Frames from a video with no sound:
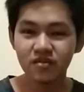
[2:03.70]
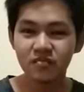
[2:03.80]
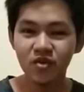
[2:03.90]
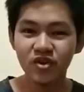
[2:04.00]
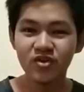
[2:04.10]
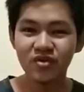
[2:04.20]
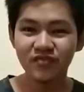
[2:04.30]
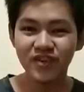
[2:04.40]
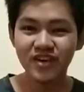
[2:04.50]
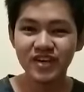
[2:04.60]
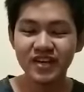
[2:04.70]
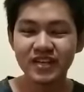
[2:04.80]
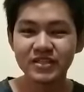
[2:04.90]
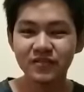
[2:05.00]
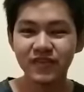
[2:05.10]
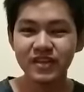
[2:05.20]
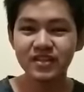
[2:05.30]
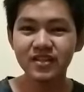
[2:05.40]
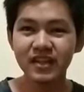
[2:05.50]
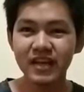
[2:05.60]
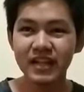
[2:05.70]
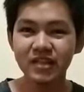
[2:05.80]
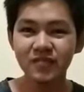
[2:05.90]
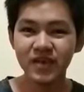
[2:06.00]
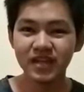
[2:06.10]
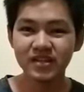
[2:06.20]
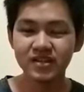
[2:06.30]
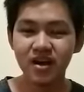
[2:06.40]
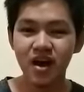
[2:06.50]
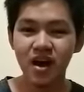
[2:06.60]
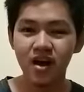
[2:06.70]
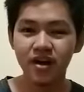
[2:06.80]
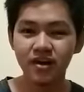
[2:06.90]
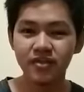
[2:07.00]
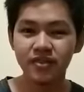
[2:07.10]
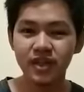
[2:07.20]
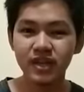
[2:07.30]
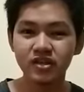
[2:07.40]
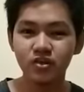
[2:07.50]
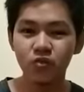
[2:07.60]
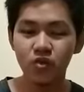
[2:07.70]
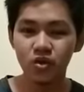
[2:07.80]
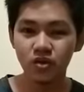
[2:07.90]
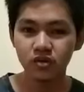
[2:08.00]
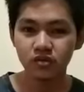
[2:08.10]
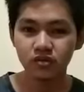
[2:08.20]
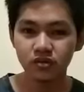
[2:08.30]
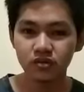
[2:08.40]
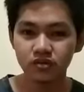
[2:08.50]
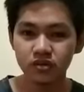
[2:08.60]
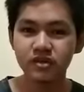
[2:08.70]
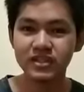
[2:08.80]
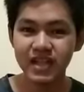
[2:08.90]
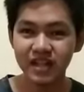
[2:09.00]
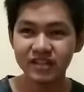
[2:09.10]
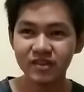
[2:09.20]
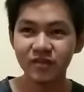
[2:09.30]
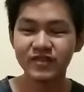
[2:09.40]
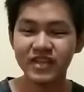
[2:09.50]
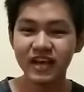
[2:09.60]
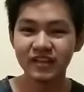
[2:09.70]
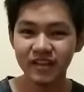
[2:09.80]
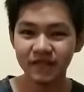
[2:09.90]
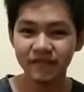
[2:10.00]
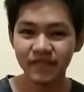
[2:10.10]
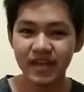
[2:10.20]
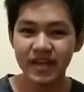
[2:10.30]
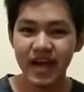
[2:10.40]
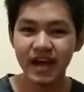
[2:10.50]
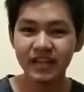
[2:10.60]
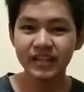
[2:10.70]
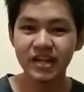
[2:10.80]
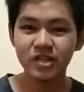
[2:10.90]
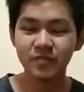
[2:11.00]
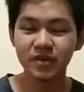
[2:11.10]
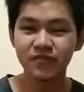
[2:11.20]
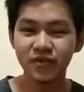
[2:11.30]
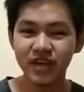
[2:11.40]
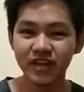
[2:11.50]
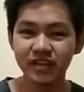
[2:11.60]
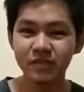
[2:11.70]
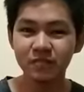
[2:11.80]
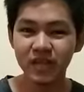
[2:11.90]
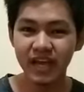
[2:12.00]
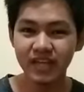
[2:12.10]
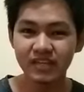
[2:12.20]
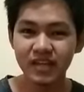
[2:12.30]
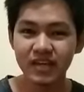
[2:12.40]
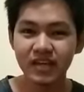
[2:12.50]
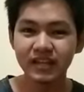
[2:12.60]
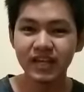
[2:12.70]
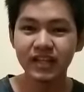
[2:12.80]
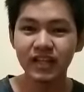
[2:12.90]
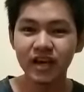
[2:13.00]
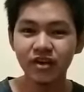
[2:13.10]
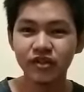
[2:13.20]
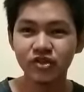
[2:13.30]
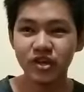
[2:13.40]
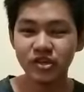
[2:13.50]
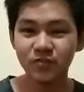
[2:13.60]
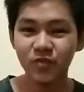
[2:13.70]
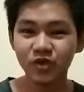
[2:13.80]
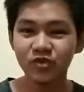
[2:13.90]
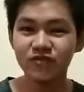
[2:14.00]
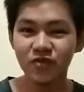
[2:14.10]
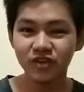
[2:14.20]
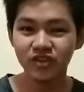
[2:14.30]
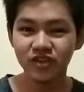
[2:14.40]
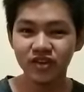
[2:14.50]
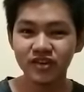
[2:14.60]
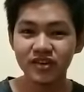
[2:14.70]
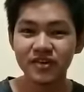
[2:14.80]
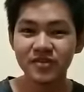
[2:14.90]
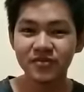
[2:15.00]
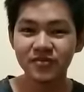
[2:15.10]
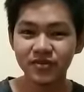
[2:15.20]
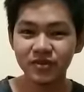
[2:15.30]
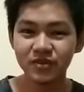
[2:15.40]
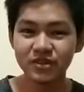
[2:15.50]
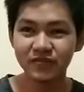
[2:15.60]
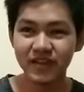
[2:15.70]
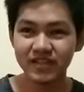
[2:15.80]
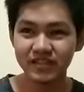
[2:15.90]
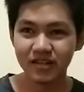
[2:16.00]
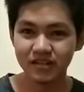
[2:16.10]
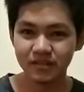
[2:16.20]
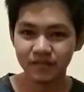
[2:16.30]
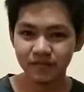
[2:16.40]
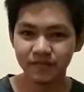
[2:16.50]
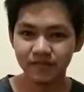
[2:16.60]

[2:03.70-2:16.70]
Moreover, the vessel elements are thin walled cells of xylem, and it has perforated plate that allow the transport of water through the vessels.